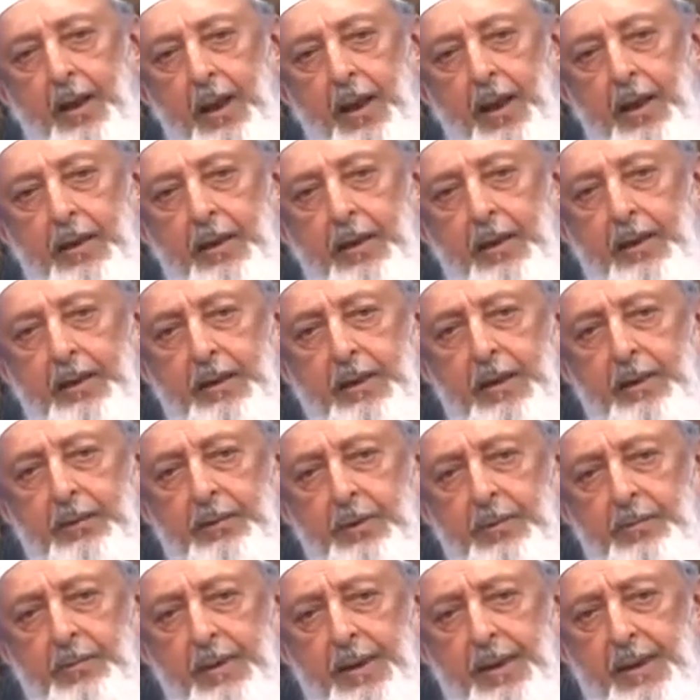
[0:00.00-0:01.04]
They need
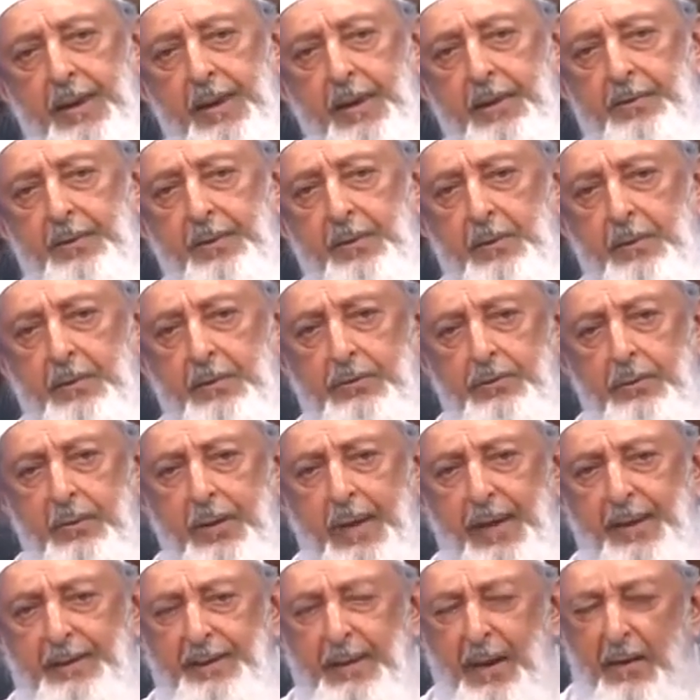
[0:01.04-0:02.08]
to be able to
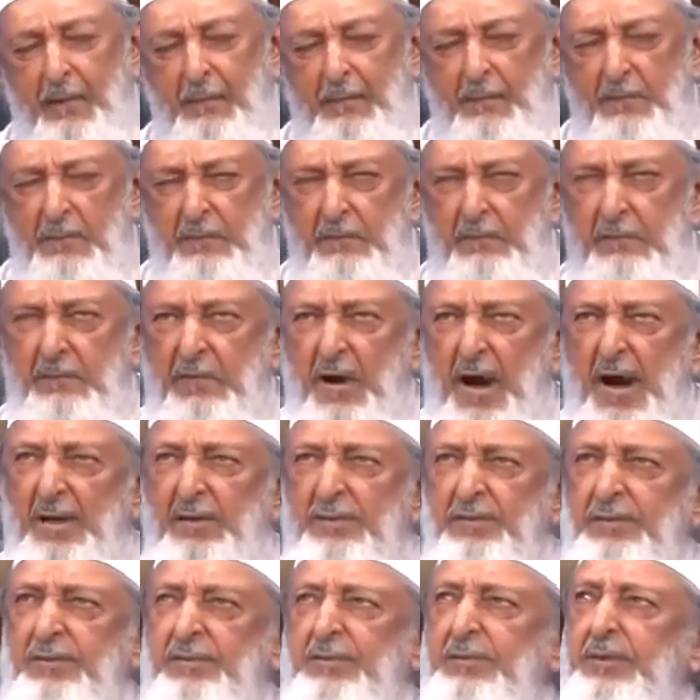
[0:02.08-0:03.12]
get a
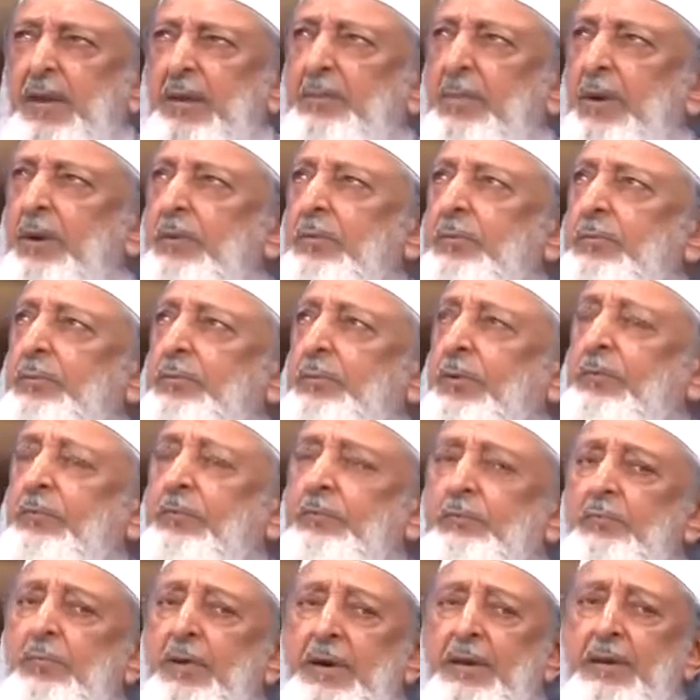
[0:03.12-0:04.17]
vast amount of
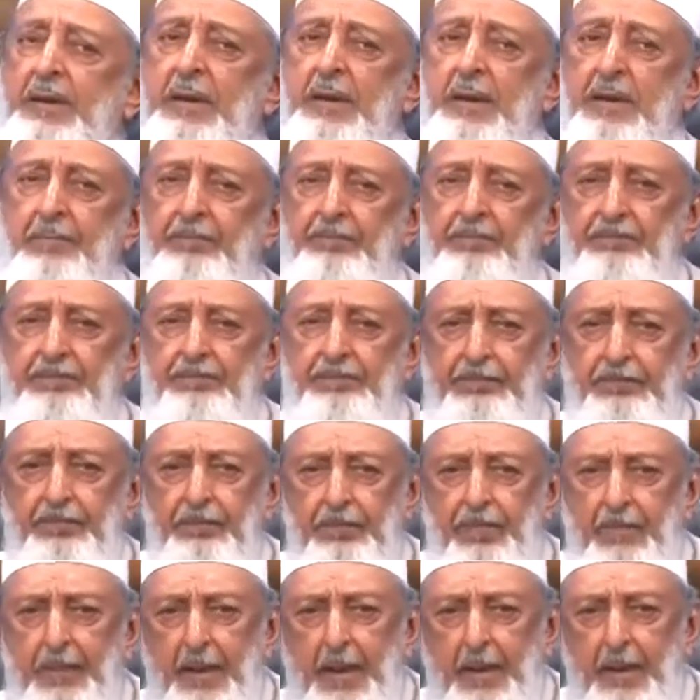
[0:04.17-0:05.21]
money
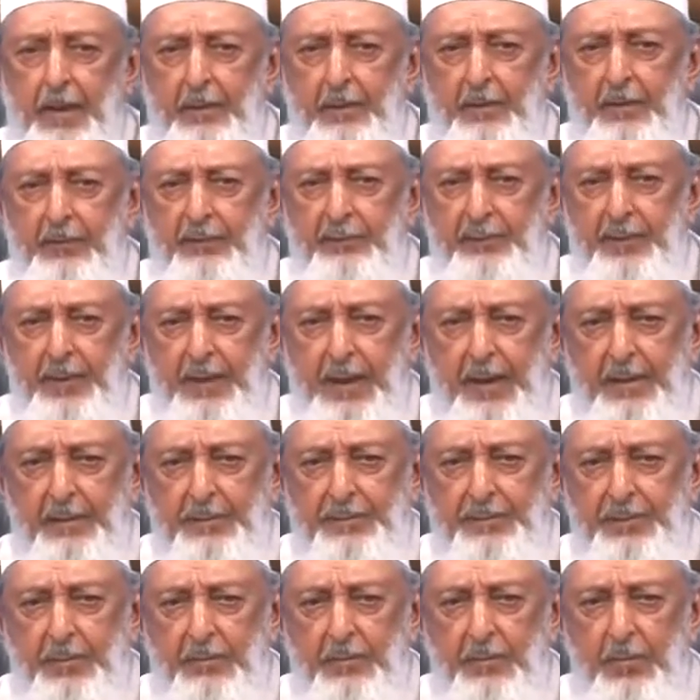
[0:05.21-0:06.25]
to finance
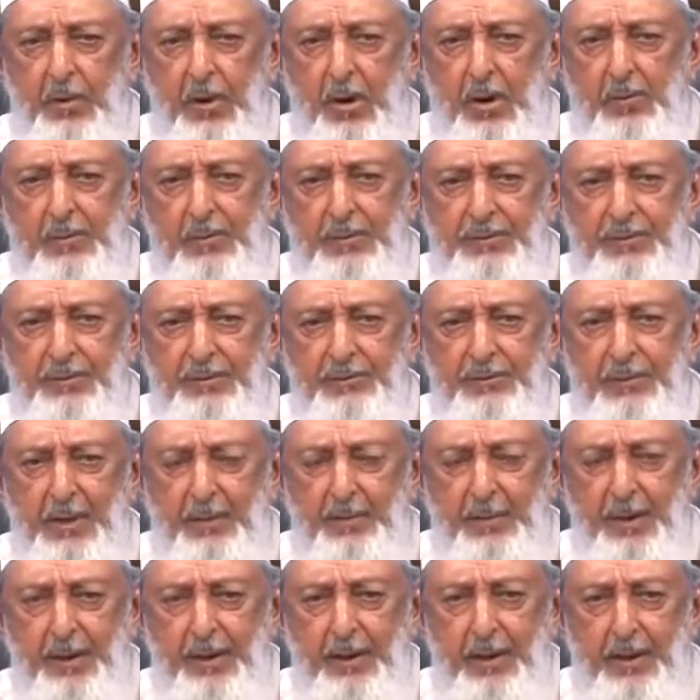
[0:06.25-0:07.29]
the war which is
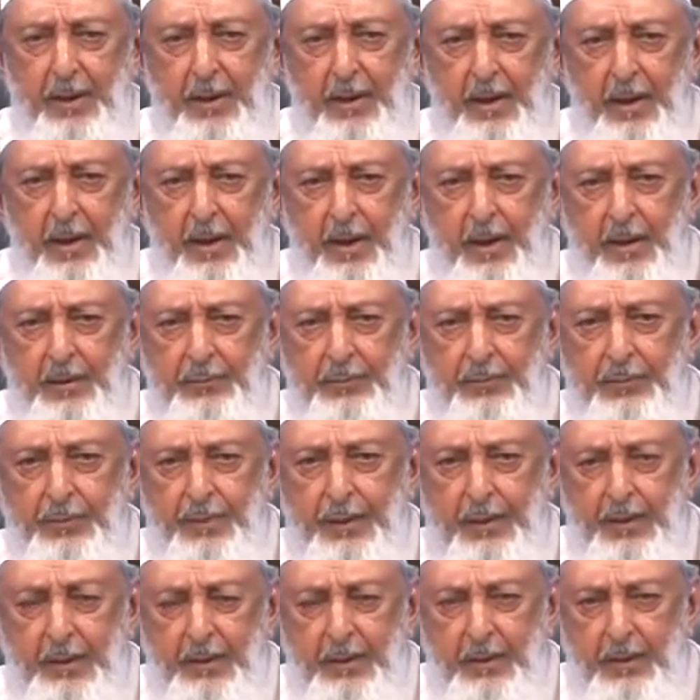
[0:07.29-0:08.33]
coming so they
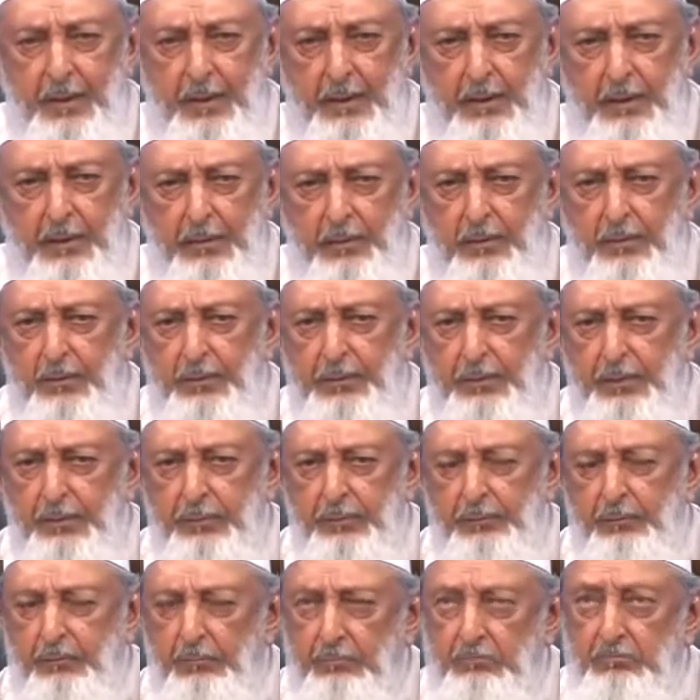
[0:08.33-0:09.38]
can conclude this
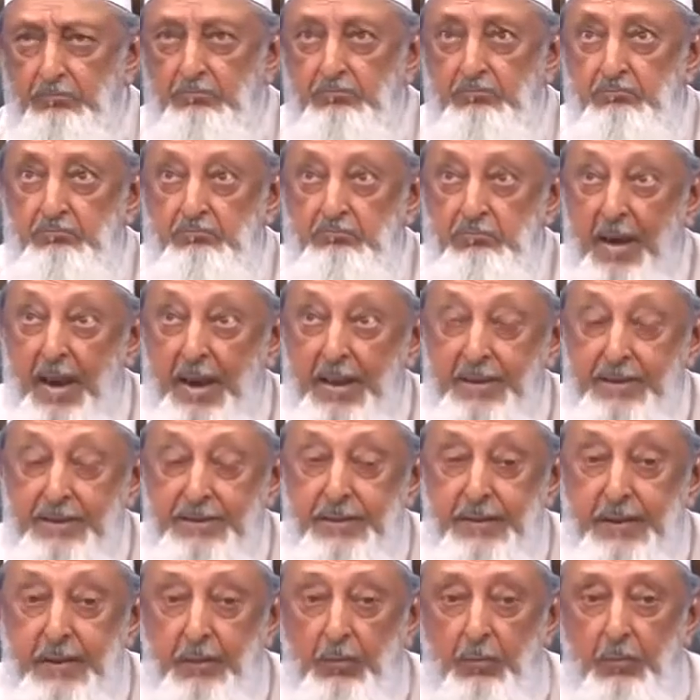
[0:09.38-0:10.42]

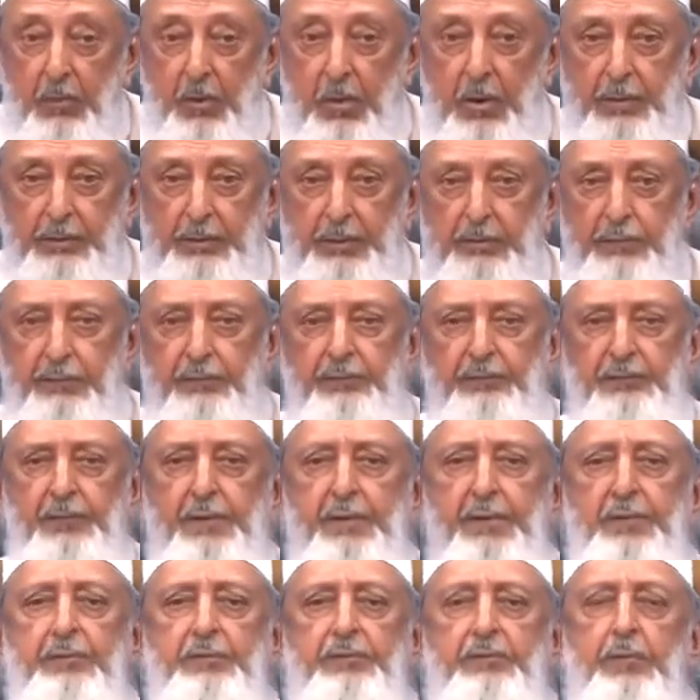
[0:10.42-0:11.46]
mighty war, this
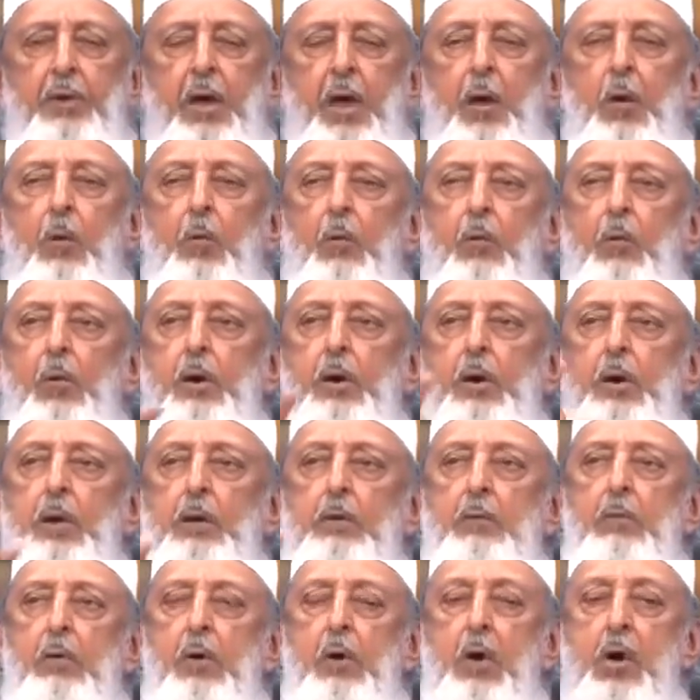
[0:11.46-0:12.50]
first
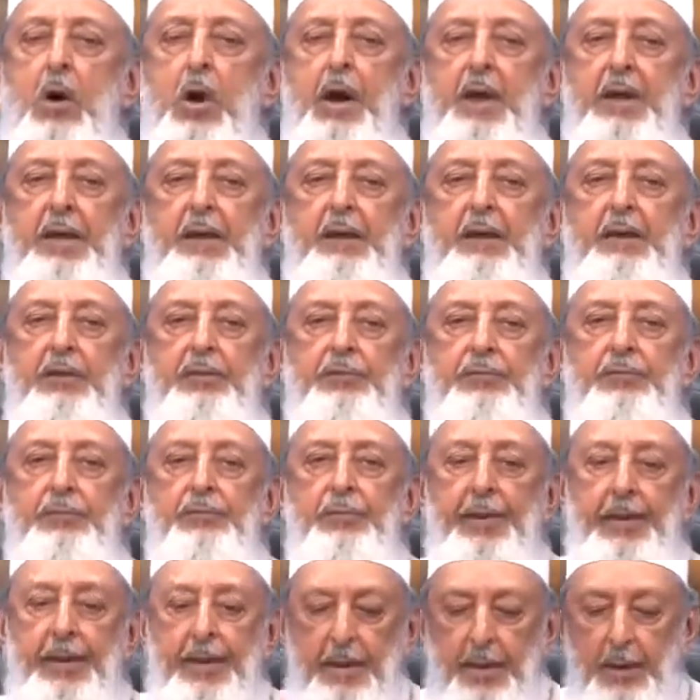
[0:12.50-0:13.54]
world war in
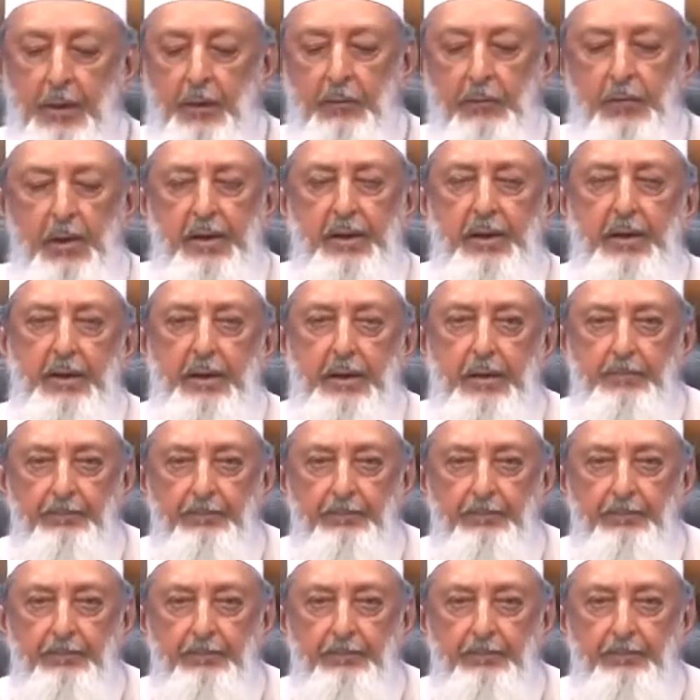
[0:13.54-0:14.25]
history quickly.